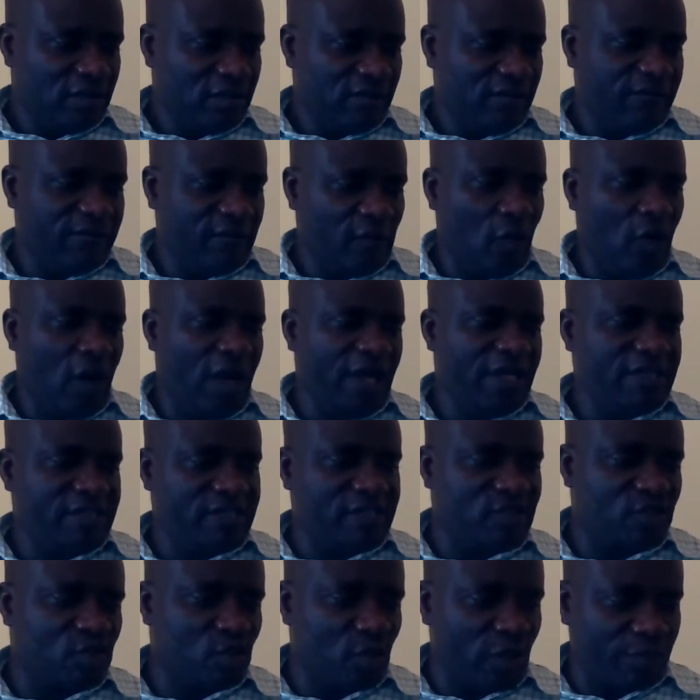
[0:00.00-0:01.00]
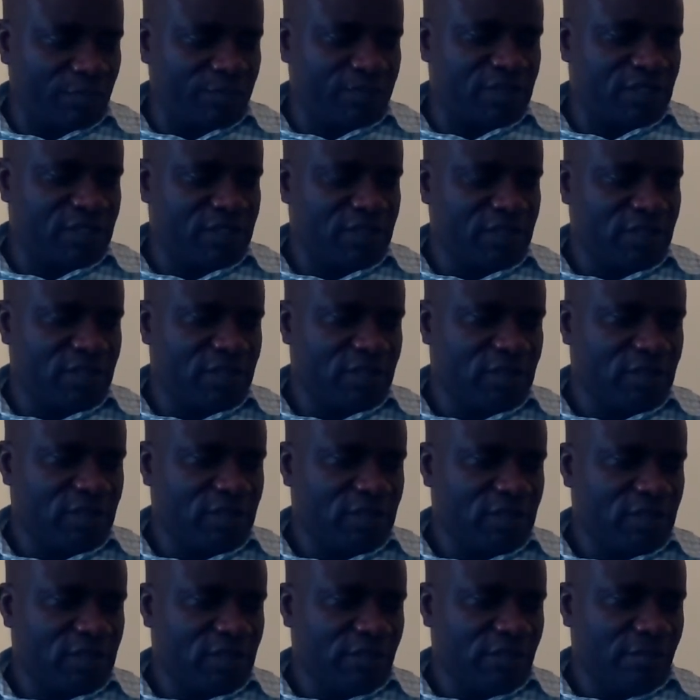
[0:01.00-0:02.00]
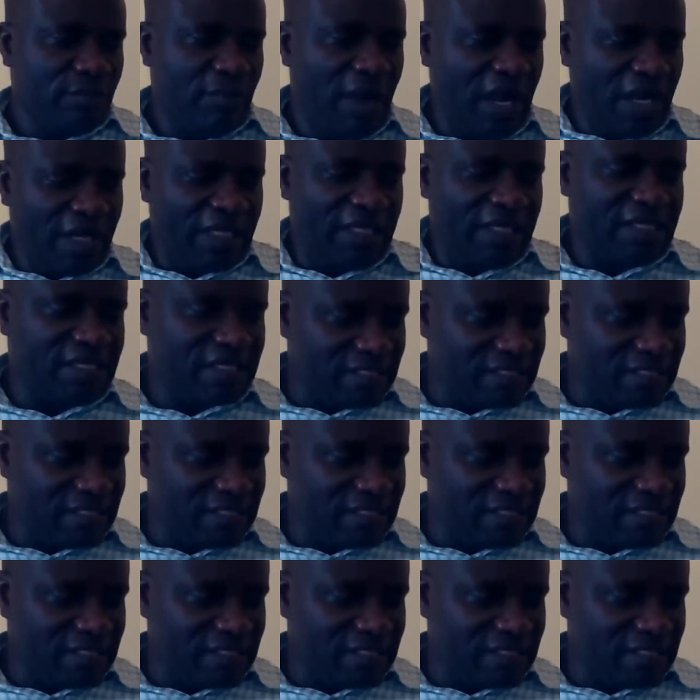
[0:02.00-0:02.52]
Floor is swept. Market